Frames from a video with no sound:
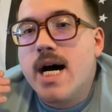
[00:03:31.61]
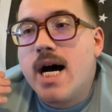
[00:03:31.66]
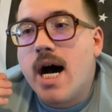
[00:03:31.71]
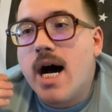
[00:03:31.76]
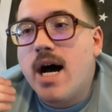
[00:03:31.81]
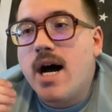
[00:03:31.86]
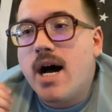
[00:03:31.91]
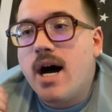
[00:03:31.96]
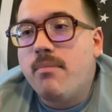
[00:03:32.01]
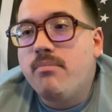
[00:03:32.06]

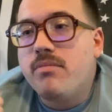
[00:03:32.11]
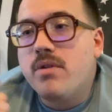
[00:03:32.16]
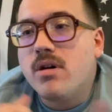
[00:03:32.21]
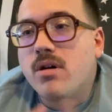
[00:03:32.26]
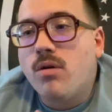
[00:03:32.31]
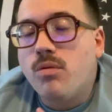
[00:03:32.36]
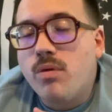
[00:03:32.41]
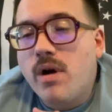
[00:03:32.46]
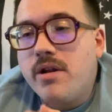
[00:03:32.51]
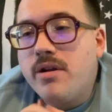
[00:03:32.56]
Um,
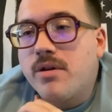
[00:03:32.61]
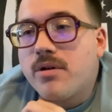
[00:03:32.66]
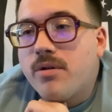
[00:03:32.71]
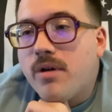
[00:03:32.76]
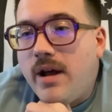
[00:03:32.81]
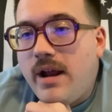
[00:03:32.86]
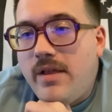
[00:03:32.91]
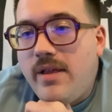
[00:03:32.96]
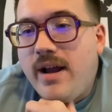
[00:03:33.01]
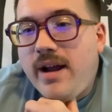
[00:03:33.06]
they'll run your
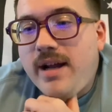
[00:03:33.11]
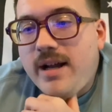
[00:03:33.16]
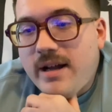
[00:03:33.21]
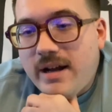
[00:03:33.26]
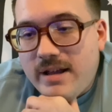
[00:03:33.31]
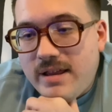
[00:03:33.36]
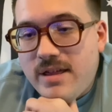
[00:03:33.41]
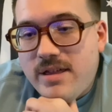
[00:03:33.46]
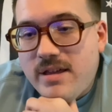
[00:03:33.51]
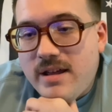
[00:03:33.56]
credit, that
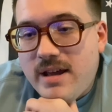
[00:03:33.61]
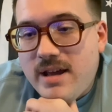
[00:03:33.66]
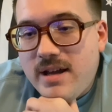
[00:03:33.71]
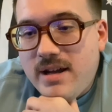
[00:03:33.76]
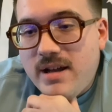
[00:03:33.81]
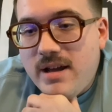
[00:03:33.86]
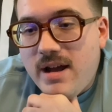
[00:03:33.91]
kind of thing.